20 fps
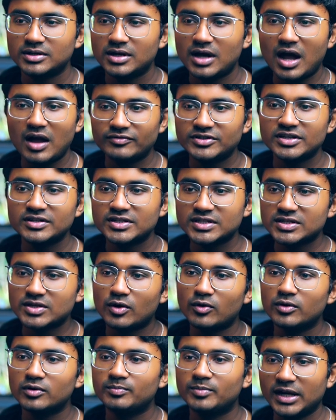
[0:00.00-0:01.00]
After it is
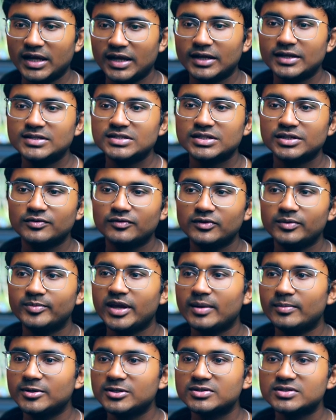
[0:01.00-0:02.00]
all played, you will be
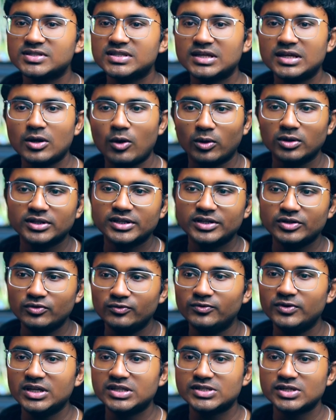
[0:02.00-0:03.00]
able to see all the new
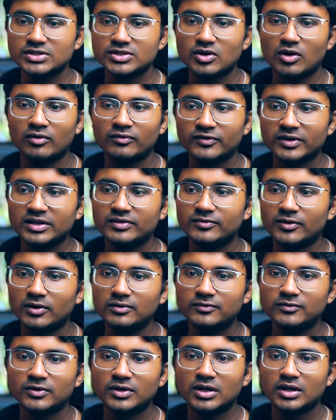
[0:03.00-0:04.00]
features of
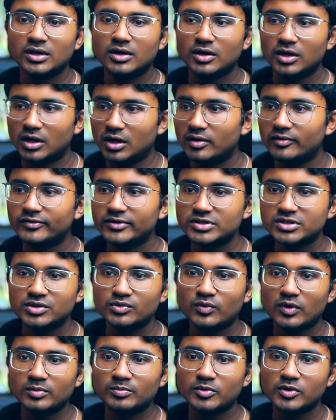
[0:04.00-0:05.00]
Evolve uh, version
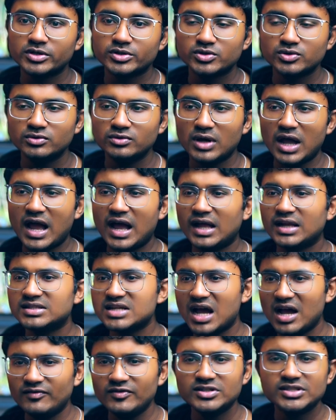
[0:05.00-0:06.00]
one point two, and
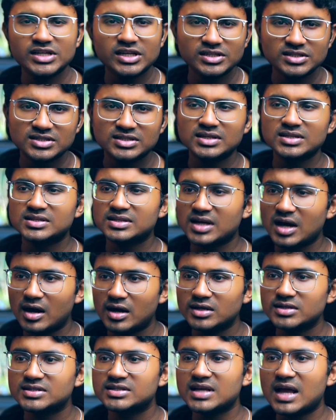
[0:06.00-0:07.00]
I will change these
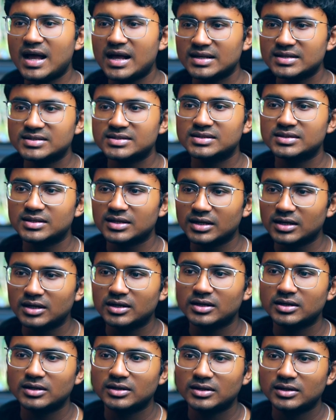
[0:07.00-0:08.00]
cards as the
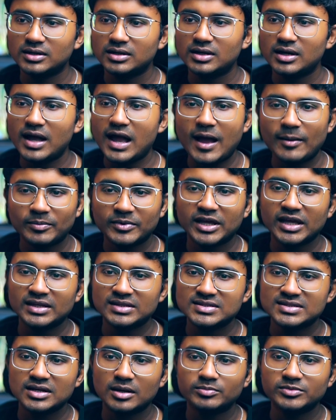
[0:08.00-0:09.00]
app
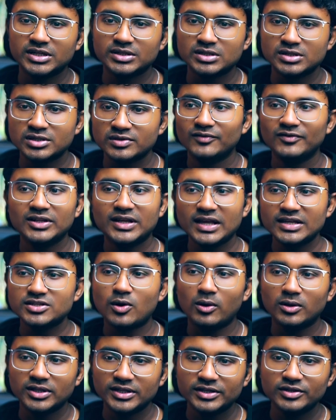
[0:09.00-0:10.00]
gets updated. You will get
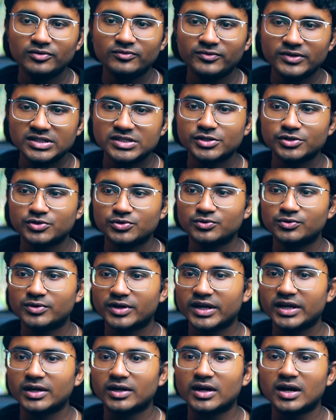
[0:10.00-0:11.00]
all the new feature tour here.